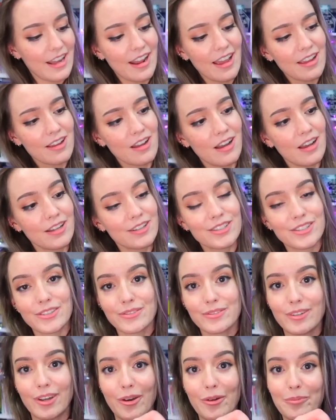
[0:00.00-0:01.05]
And I got,
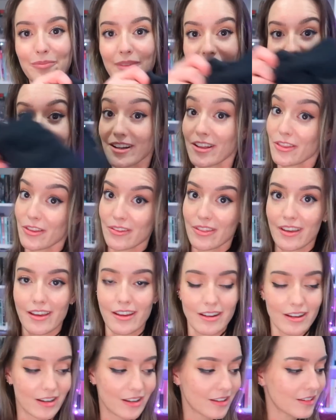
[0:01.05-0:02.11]
oh, that's another thing I
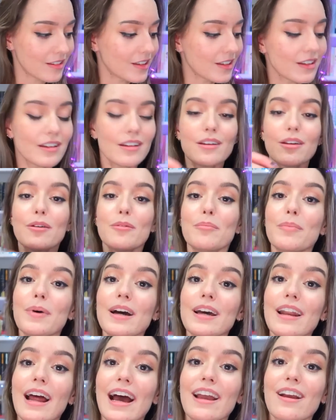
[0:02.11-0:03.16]
got.
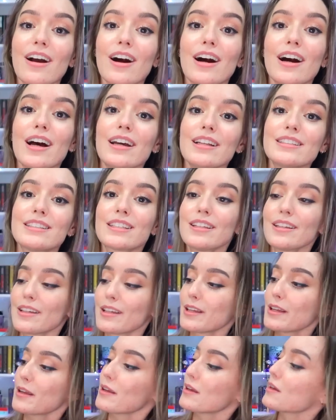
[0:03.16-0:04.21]
But I got
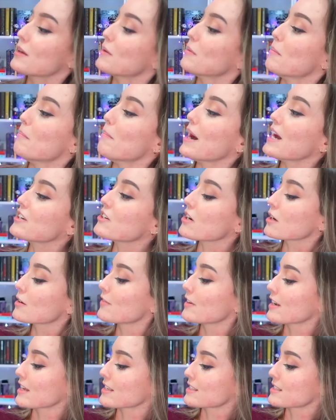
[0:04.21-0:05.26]
My Dark
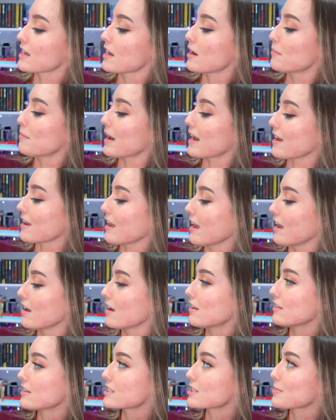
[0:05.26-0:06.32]
Vanessa by Kate
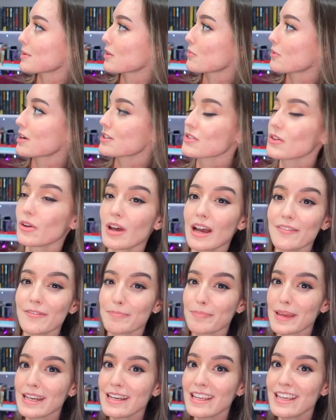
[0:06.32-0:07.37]
Elizabeth Russell.
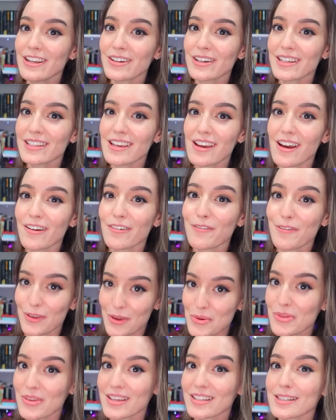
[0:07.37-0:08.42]
I've been hearing a
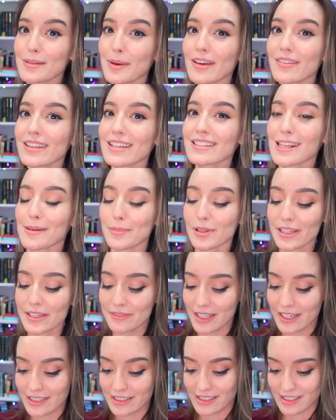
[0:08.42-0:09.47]
few things about this. I believe
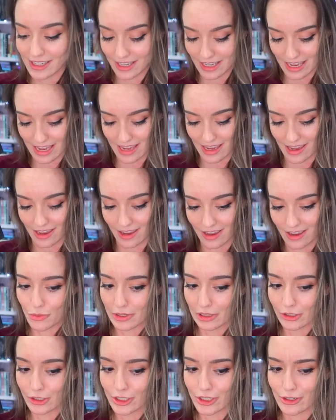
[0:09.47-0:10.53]
that it's like a
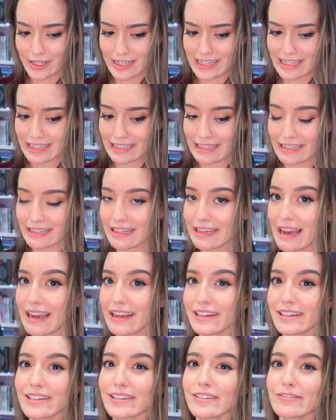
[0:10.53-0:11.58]
thrillery
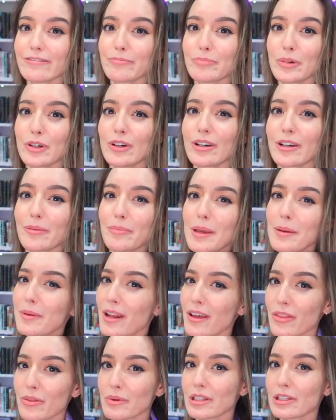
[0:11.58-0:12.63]
kind of book. Maybe
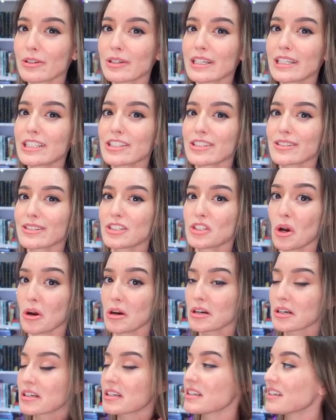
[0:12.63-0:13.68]
not thrillery, just
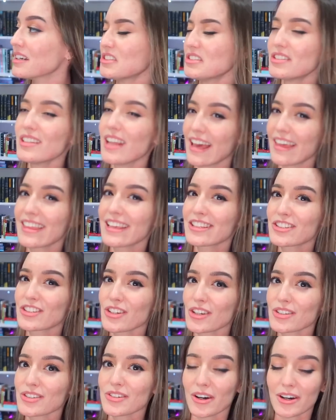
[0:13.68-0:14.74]
dark. I think it's
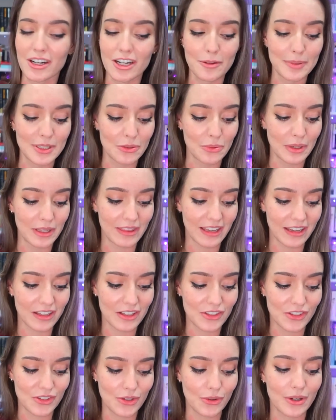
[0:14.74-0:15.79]
just dark, between like
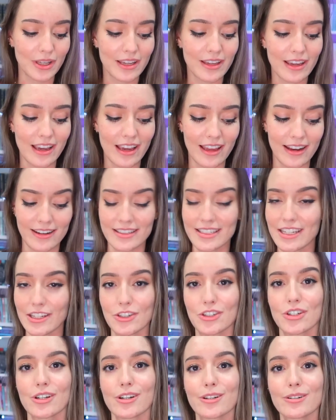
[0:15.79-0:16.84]
a student and a
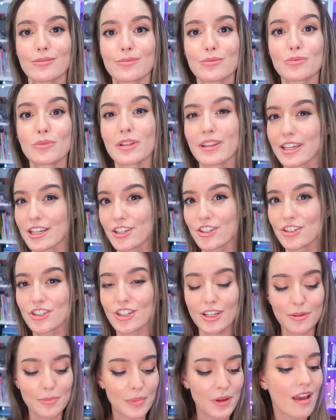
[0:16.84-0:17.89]
teacher
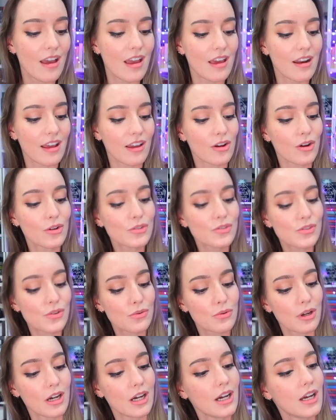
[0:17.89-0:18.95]
relationship. And I also
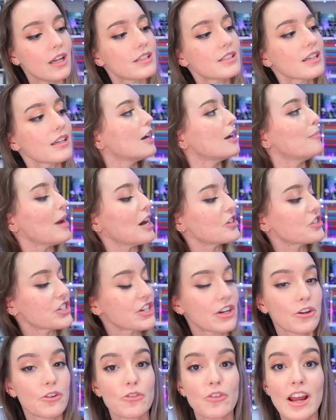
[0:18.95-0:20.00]
got
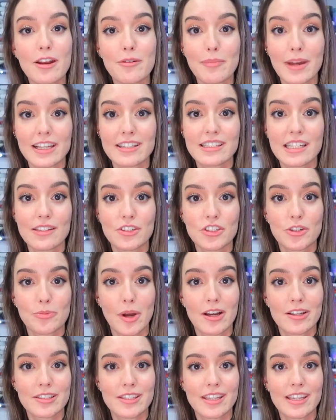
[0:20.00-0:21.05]
Imaginary Friend by Stephen
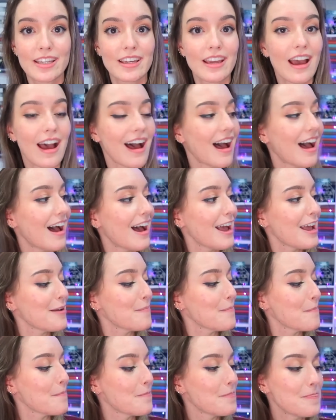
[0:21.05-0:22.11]
Chbosky.
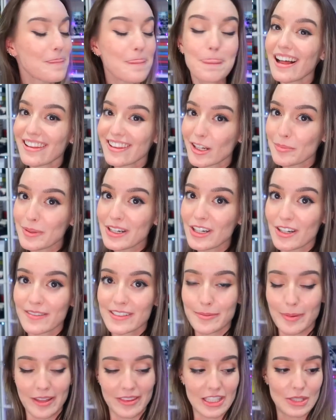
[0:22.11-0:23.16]
I'm a little bit
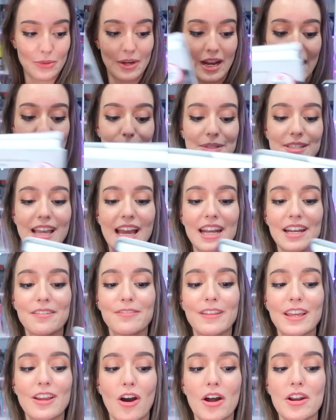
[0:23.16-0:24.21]
nervous about this one. I was kind of
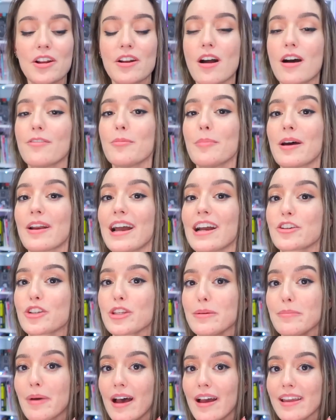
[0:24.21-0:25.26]
like on and off about
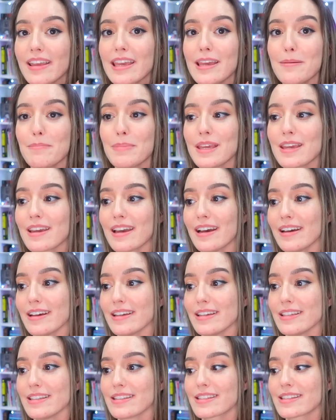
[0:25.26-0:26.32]
actually buying it
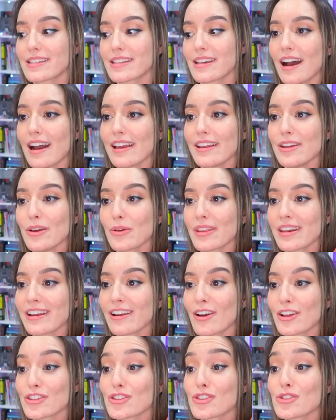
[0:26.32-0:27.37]
because I know that it
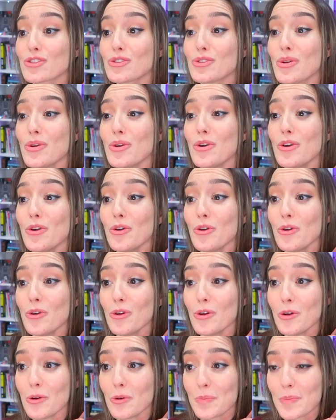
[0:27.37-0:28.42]
got
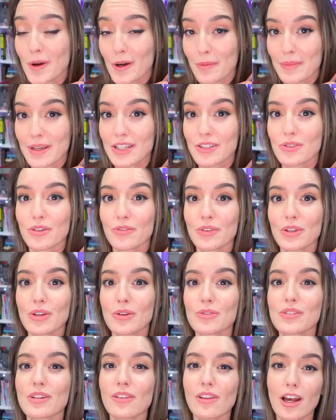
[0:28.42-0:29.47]
super mixed
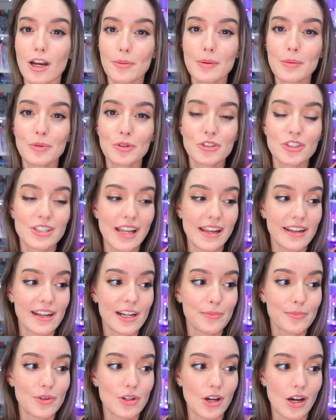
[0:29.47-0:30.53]
reviews and a lot of people just ended
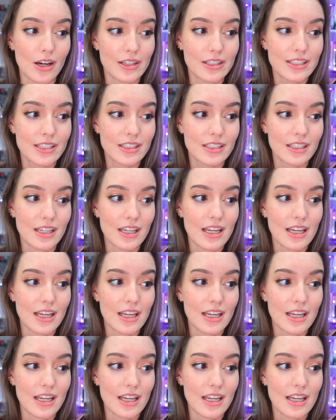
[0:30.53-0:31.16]
up not